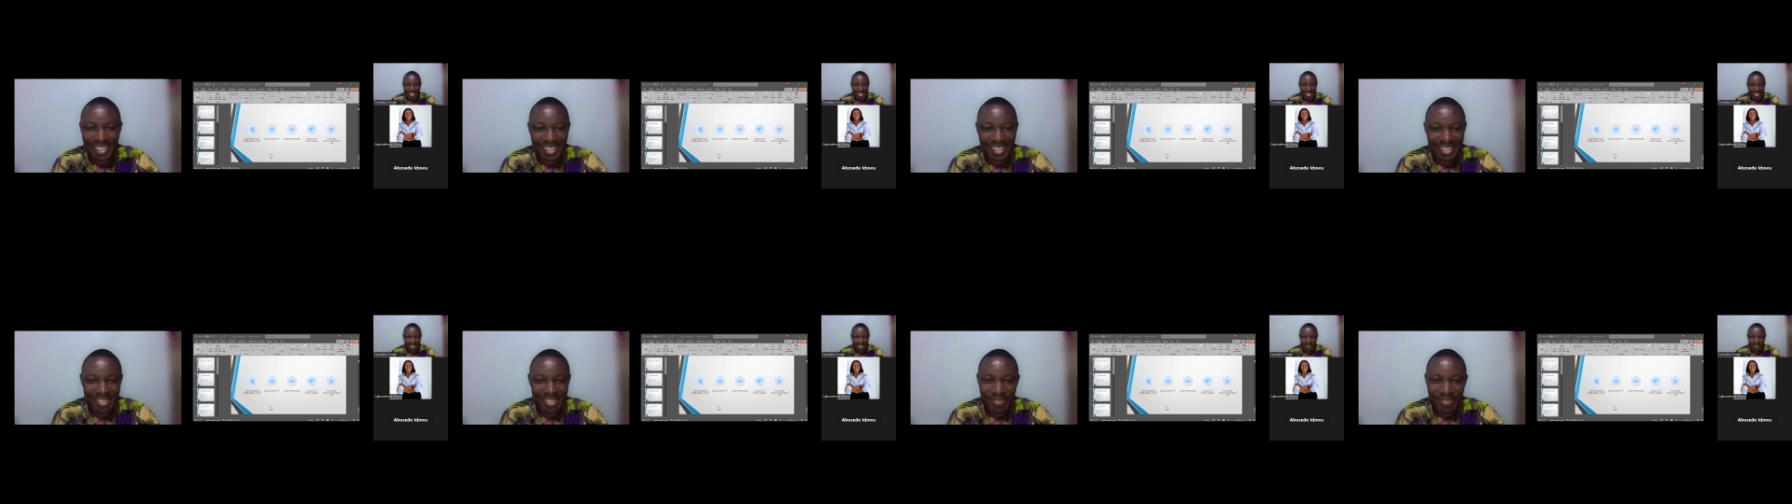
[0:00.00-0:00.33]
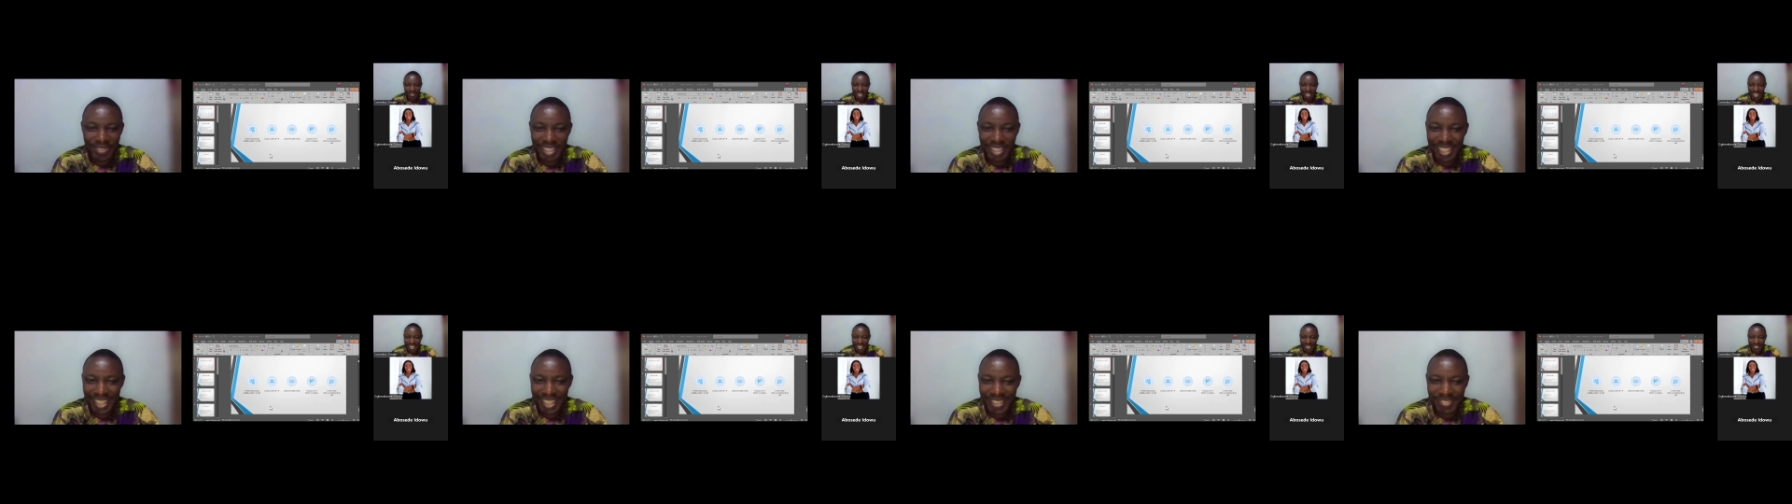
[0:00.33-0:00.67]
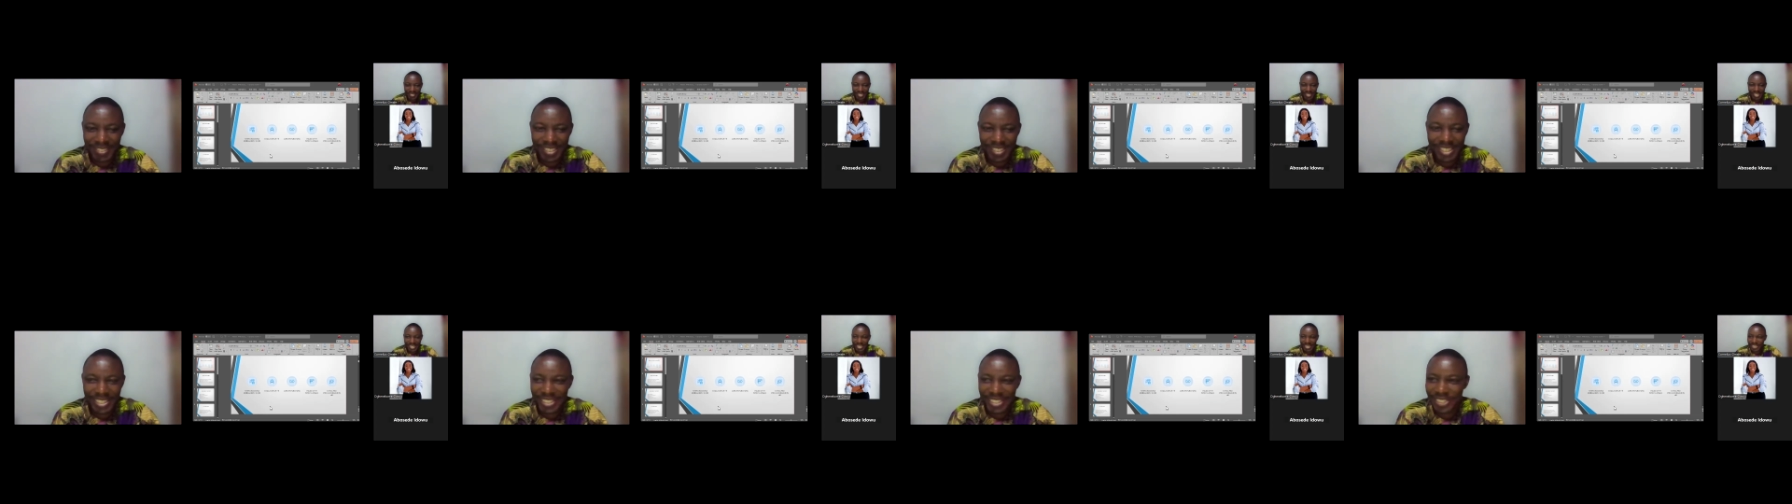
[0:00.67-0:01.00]
So, but let
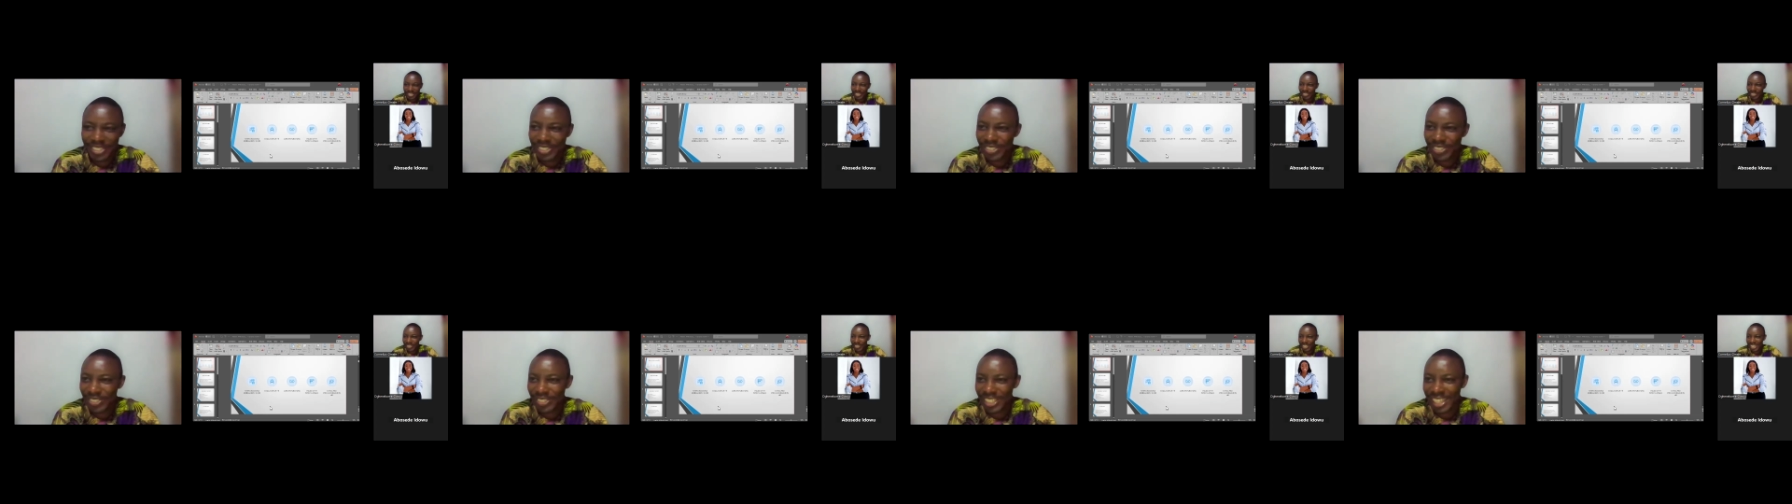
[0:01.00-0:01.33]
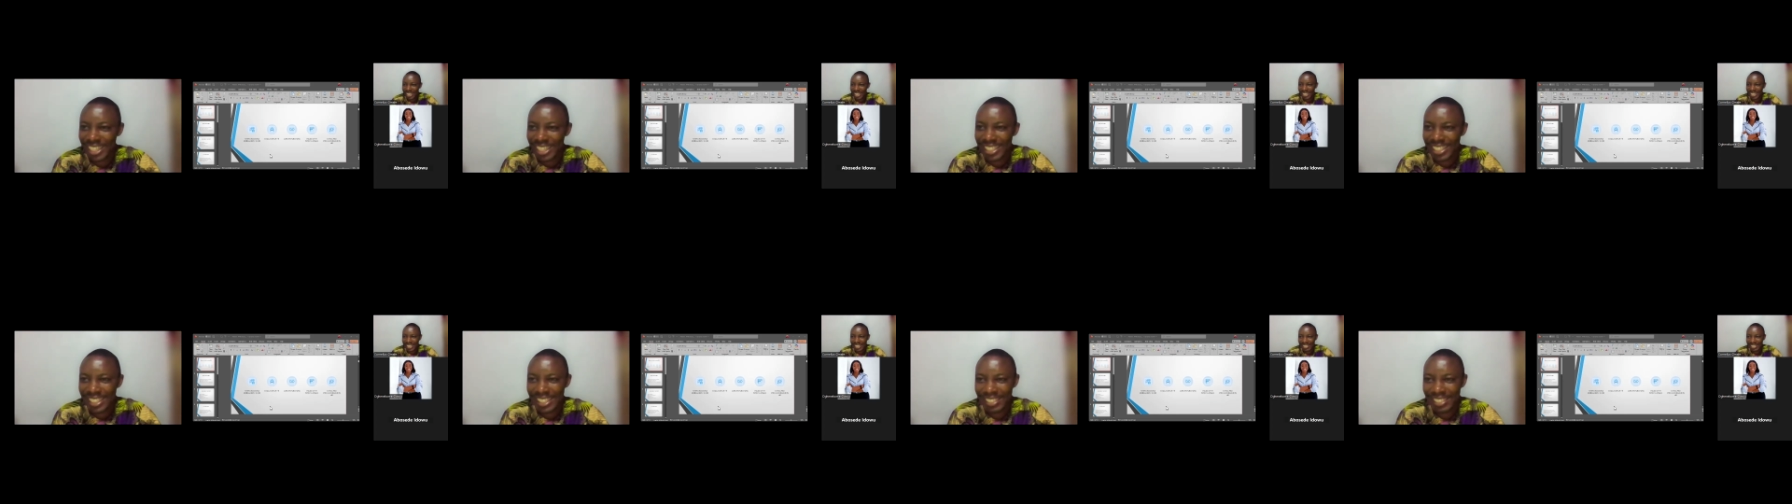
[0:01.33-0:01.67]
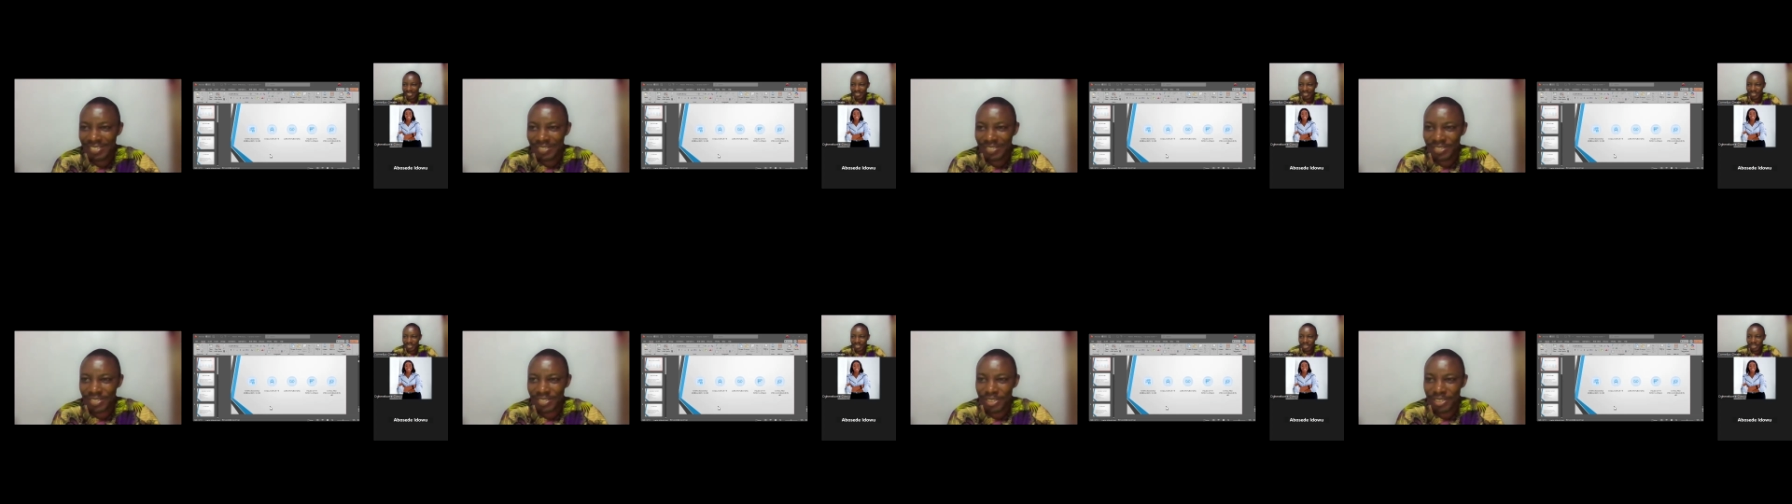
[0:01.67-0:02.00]
me just do that
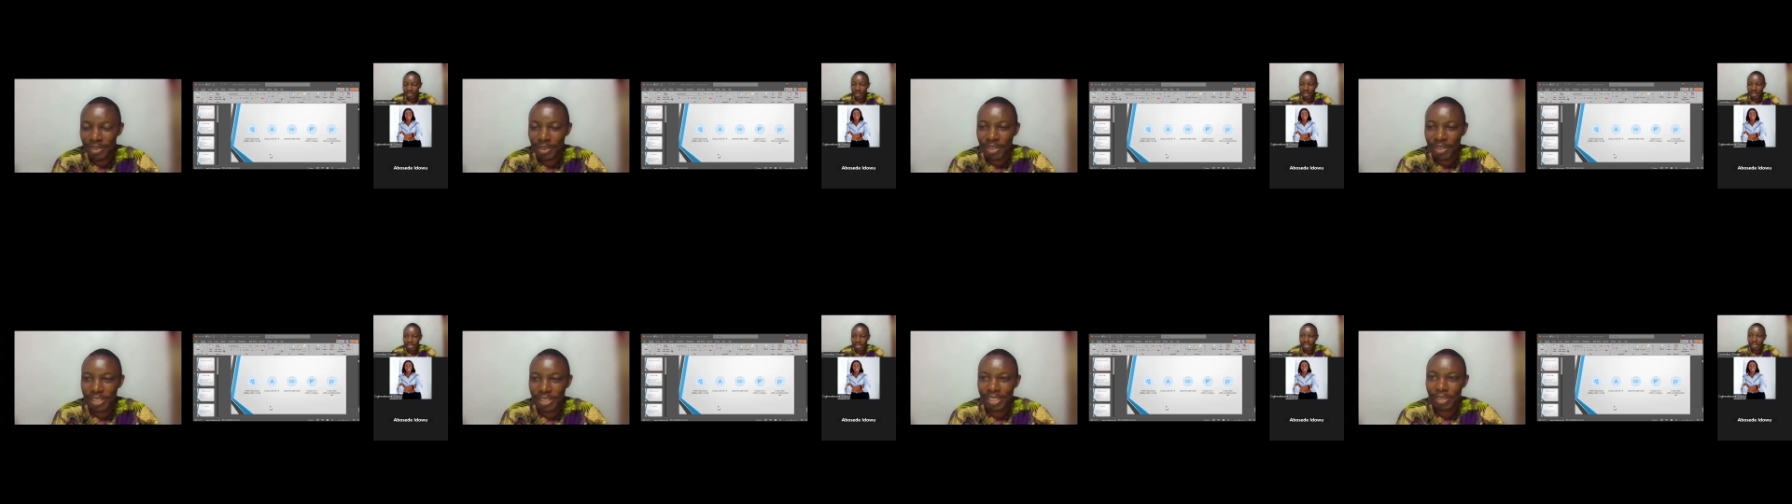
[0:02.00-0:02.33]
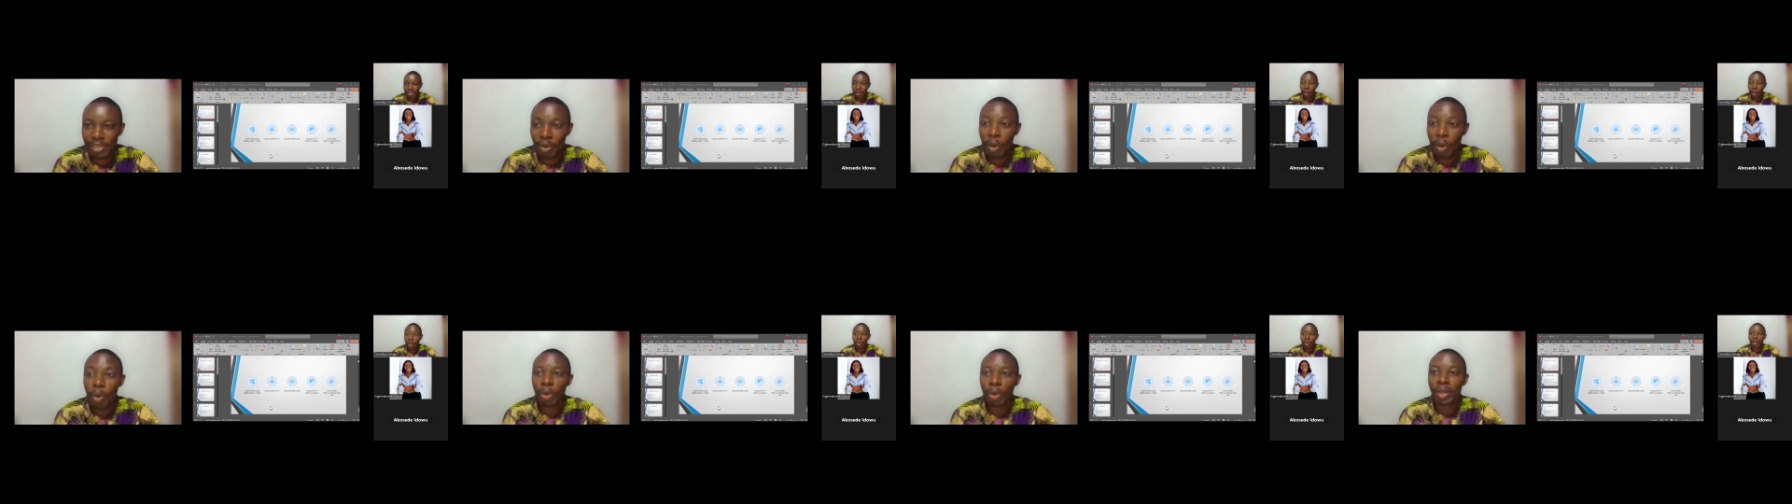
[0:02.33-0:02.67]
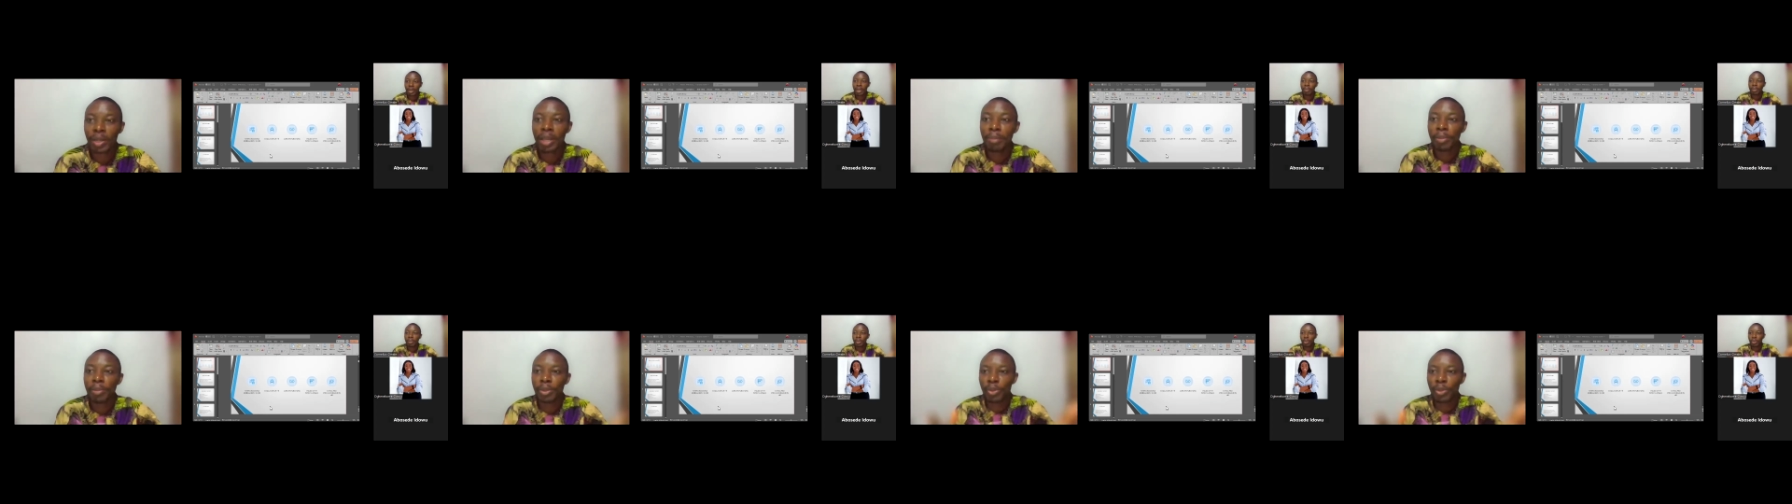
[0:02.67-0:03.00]
before we continue. Or
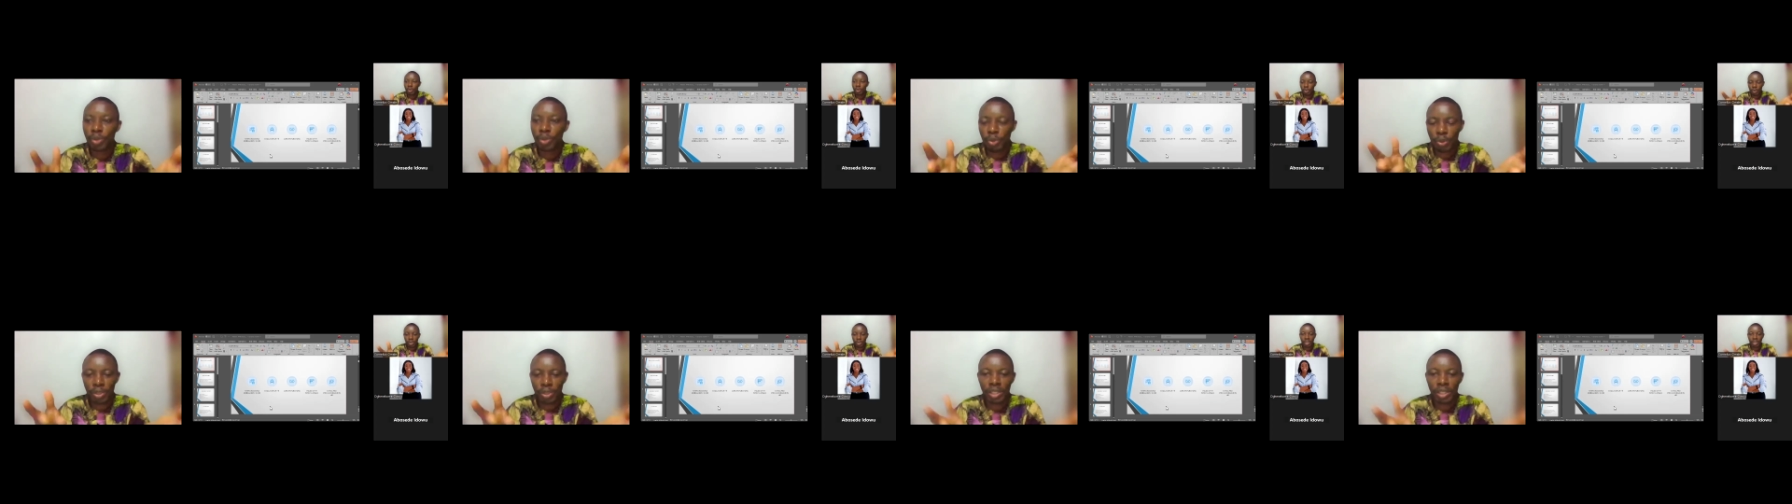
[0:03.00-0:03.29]
let me do